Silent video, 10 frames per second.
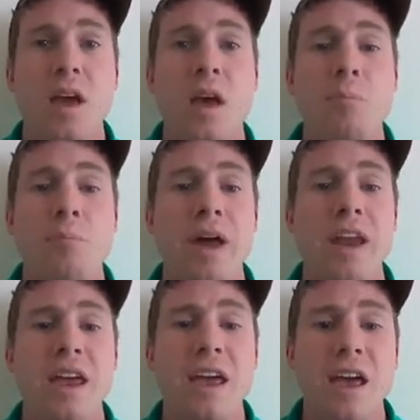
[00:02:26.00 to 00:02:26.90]

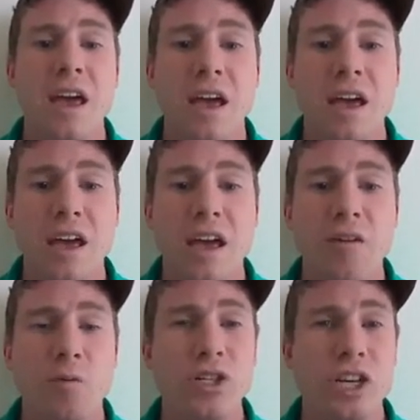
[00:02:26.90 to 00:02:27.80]
But
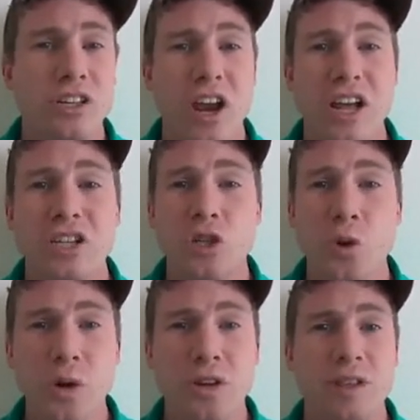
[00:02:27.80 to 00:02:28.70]
if we just
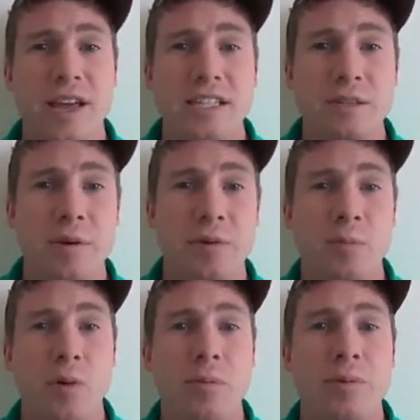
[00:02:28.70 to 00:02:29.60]
intuitively estimate what the
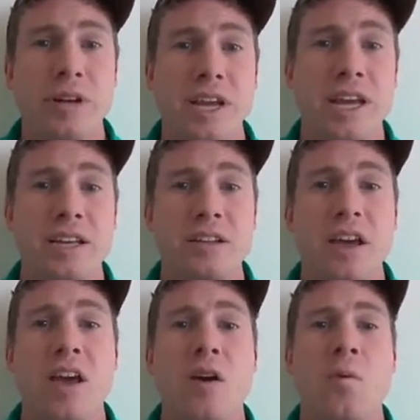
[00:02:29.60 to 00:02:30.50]
probability is,
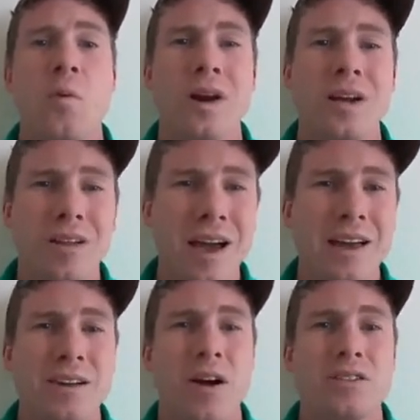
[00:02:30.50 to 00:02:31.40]
we're
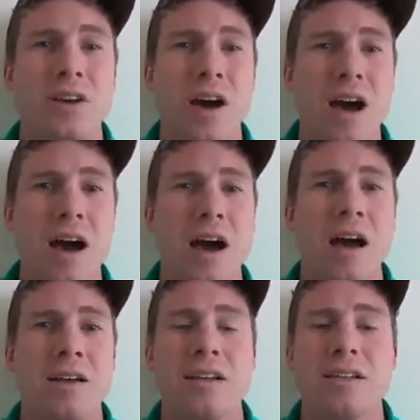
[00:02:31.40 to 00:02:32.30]
inclined to
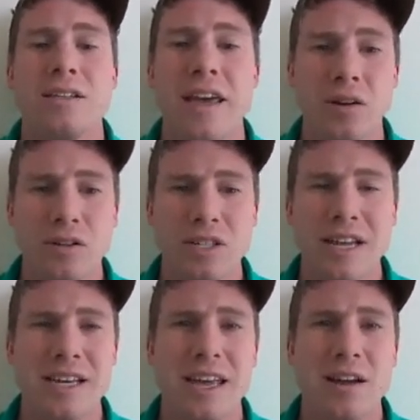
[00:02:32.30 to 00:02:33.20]

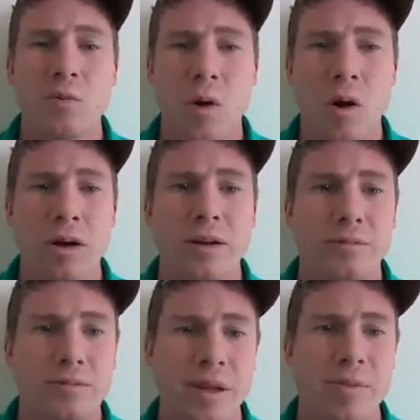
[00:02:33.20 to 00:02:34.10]
tend to get it wrong,
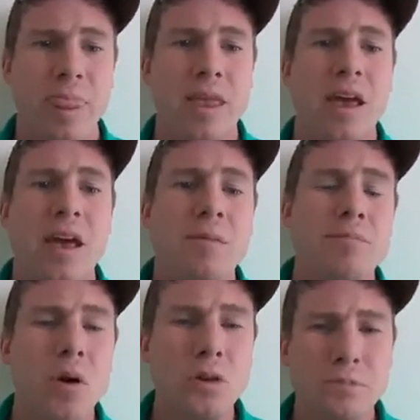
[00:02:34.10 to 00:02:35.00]
right?
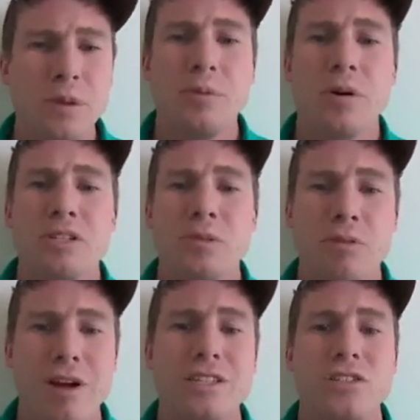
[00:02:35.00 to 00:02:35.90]
Most people are
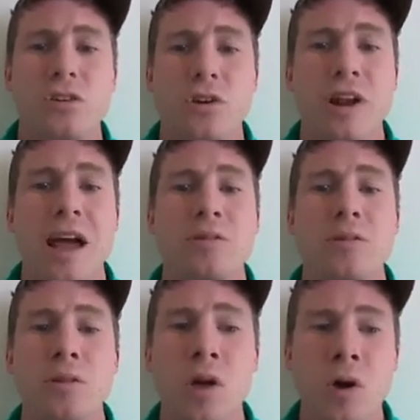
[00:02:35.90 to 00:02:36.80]
surprised to learn how
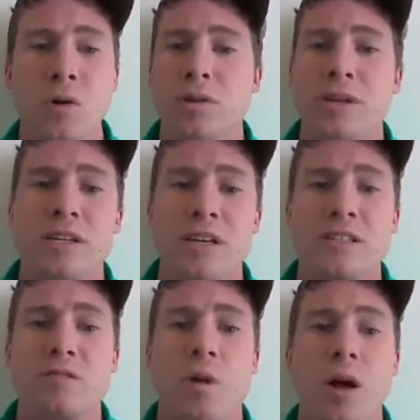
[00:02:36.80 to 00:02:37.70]
low the
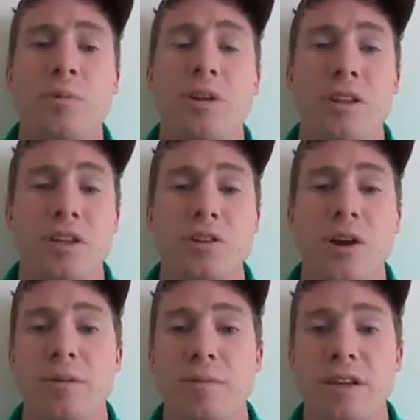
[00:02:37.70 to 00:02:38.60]
inductive probability of this
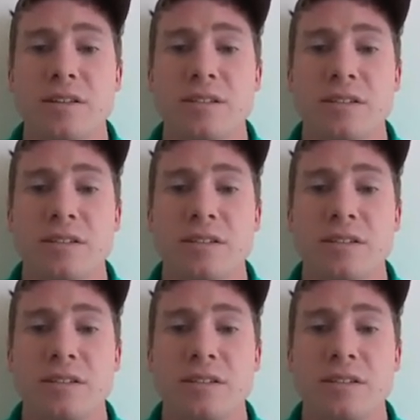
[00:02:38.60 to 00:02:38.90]
argument is,